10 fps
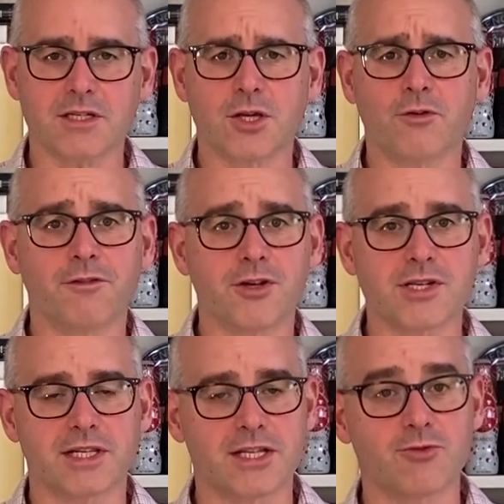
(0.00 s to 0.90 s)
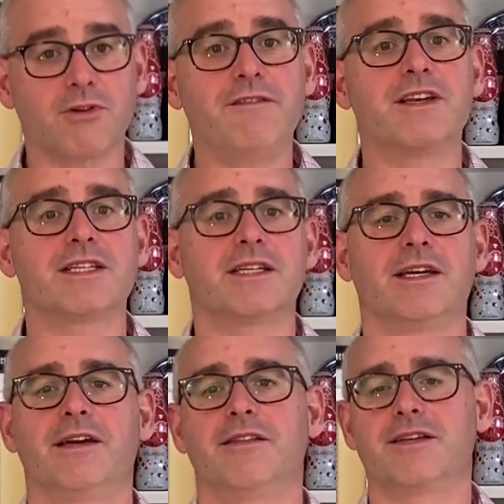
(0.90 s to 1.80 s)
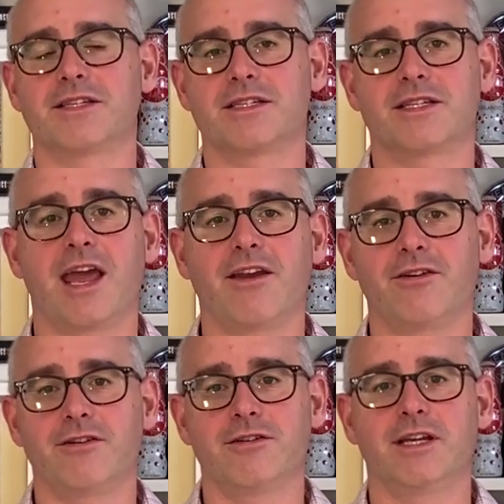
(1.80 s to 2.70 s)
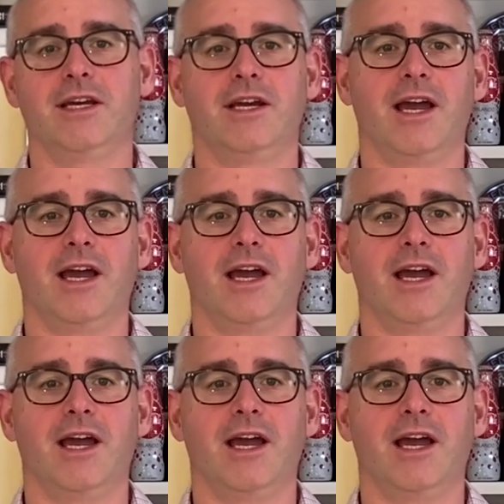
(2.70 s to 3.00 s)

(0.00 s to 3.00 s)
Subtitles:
So first, let's revisit the standard